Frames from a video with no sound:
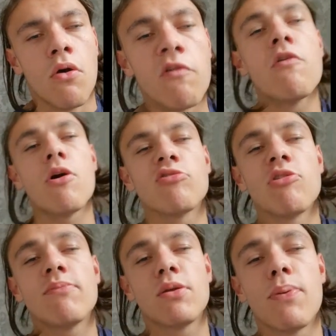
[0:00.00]
For our
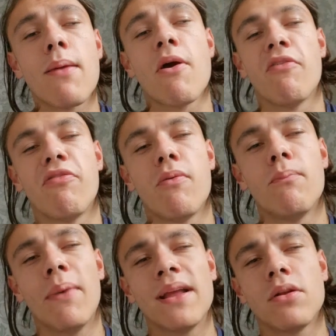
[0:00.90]
trip to Plymouth,
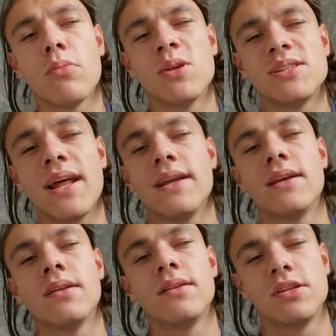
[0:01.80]
make no
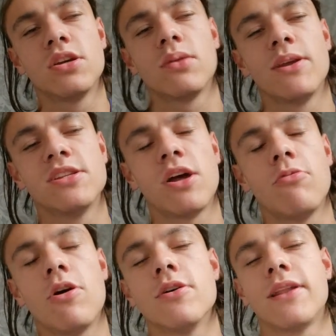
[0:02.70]
mistake, it's going to be
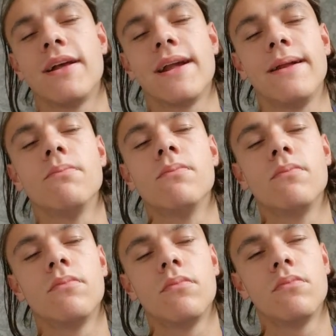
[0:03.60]
so hard that game.
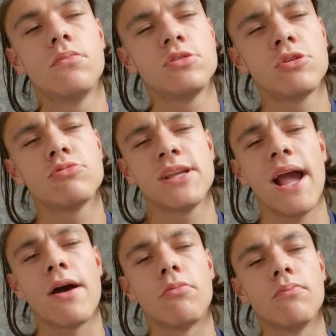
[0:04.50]
Sort it
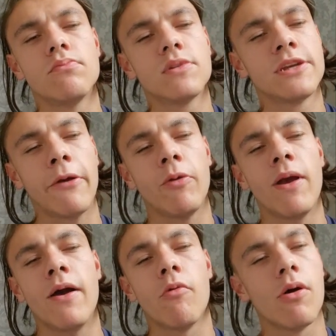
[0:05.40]
out. Gary
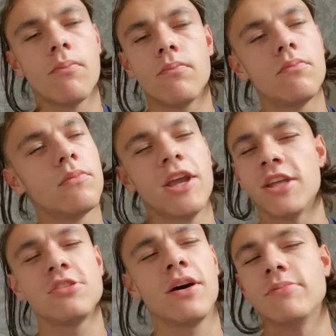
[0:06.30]
Rowell,
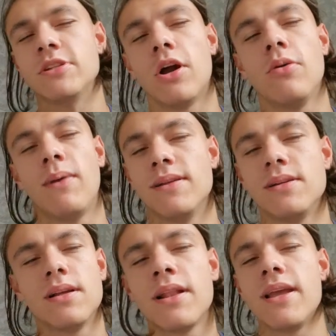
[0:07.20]
it's time to go, mate.
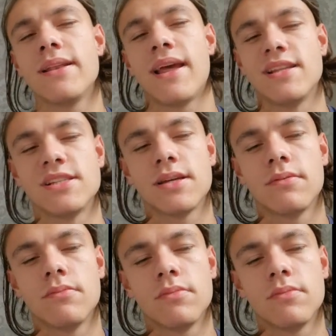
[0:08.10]
Clear your desk.